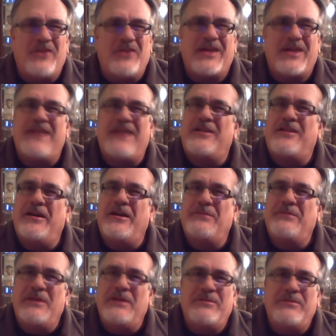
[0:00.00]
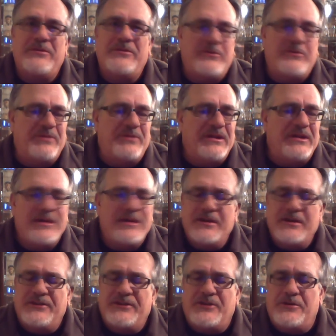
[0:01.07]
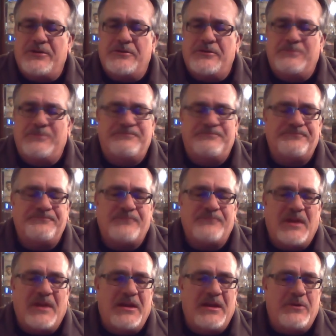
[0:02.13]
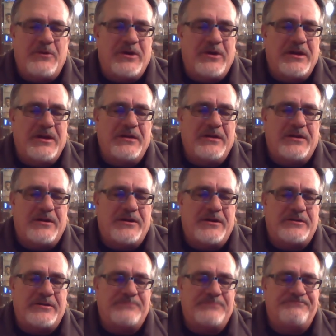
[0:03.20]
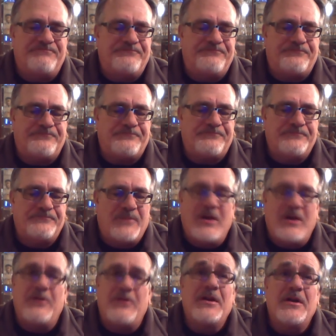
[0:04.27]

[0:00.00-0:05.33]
that line, maybe a little bit. So anyway, you know,